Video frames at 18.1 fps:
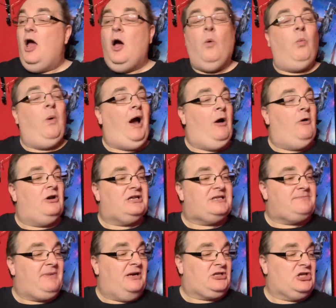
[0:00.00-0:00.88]
Well,
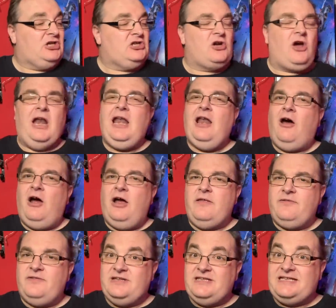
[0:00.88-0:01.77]
as much as I
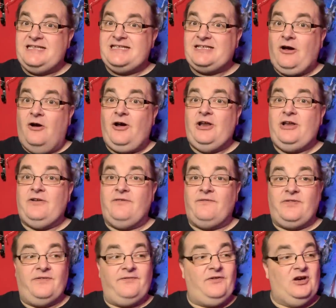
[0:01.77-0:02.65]
like the design
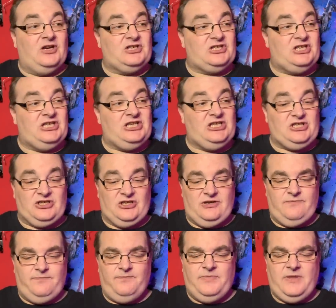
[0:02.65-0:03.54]
of the first
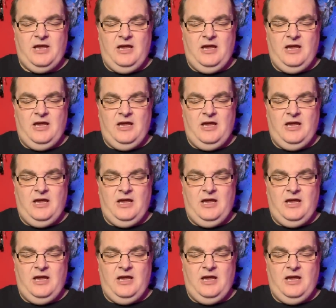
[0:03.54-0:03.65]
edition,